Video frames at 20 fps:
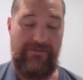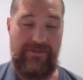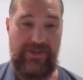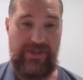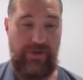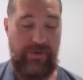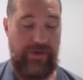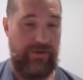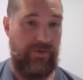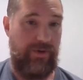
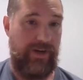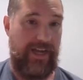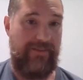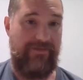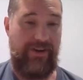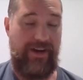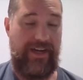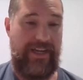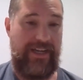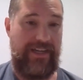doing
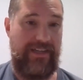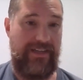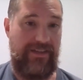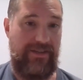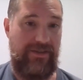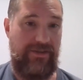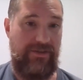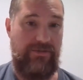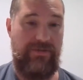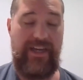whatever I need to
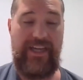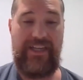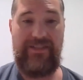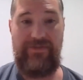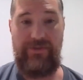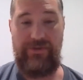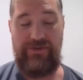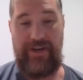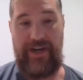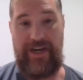do,
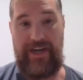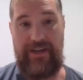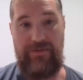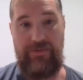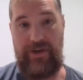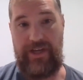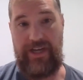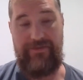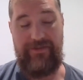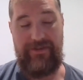exfiltrating
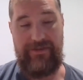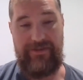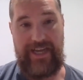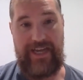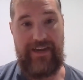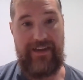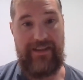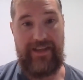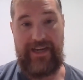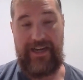whatever
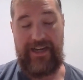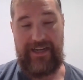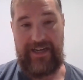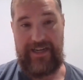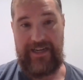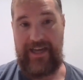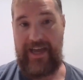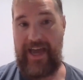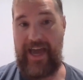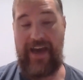data that I
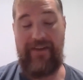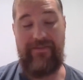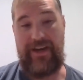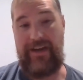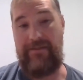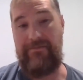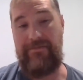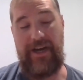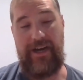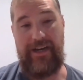need to have,
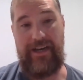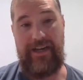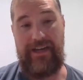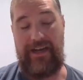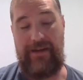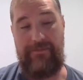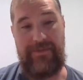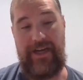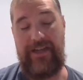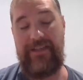and
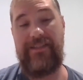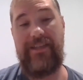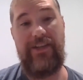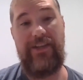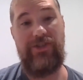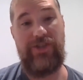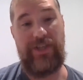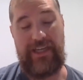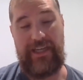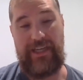I'm not
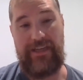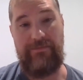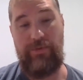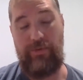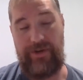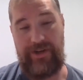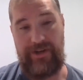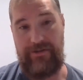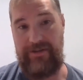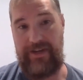touching an
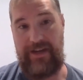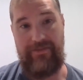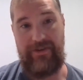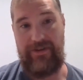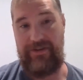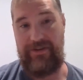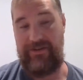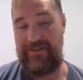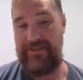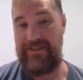endpoint. You're
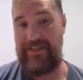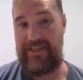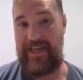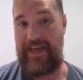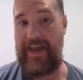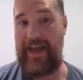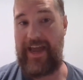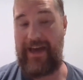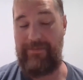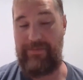never going to see
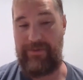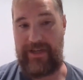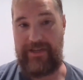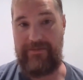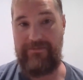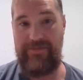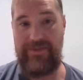that happening.